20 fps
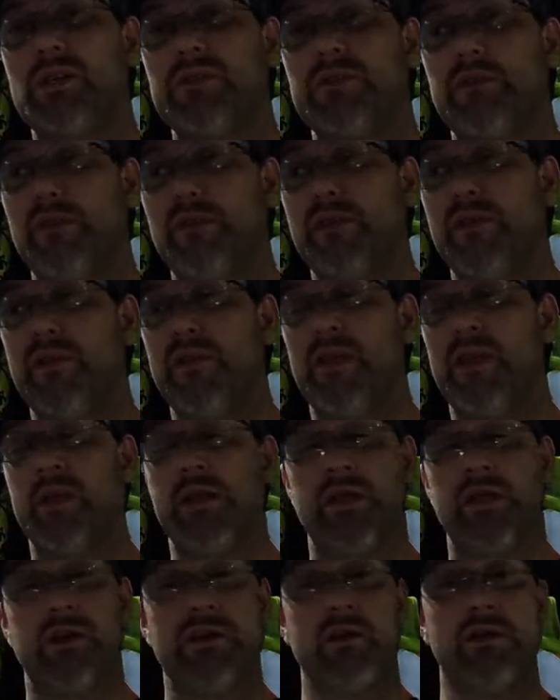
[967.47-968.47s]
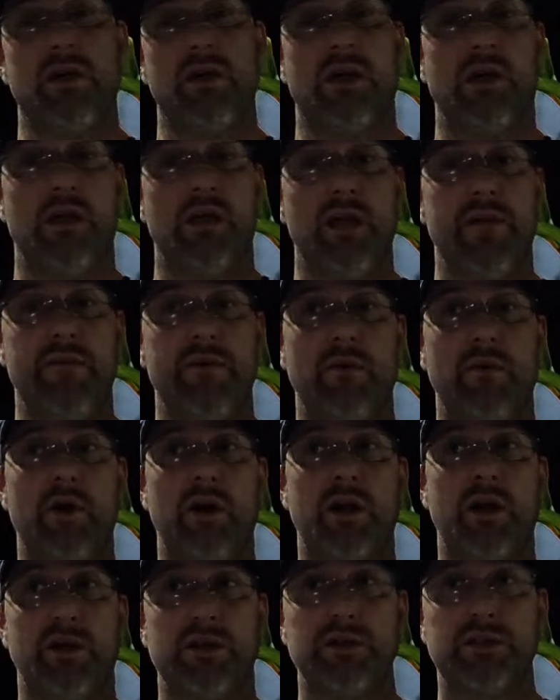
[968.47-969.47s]
for the thing, and everywhere
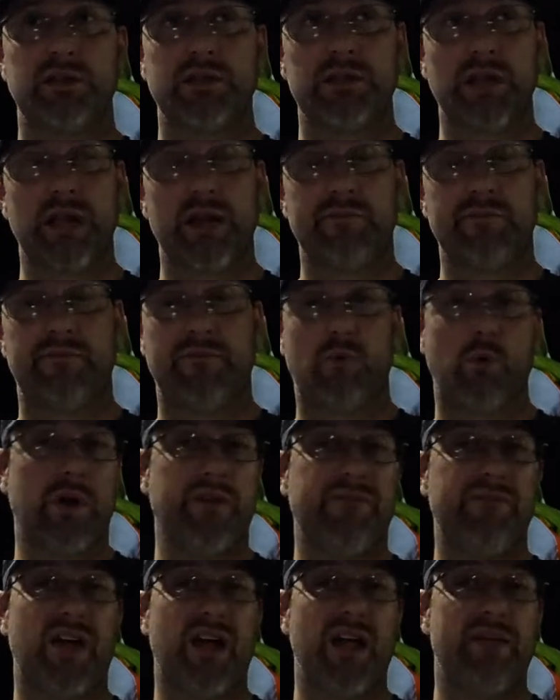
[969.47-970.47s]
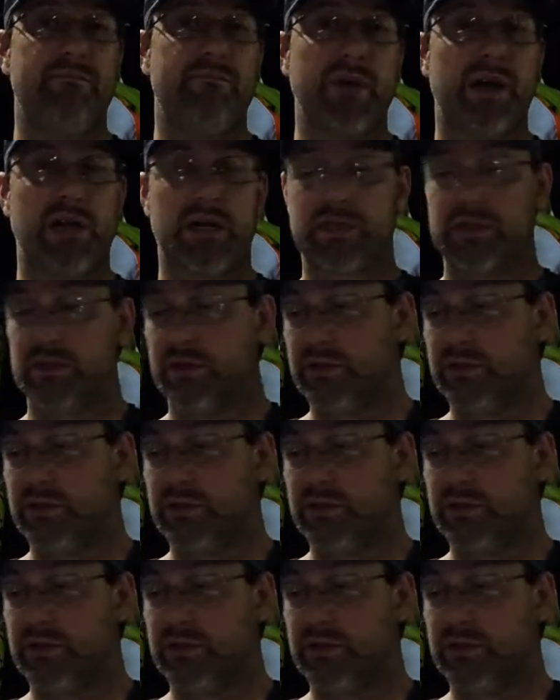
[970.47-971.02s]
else is like $45 or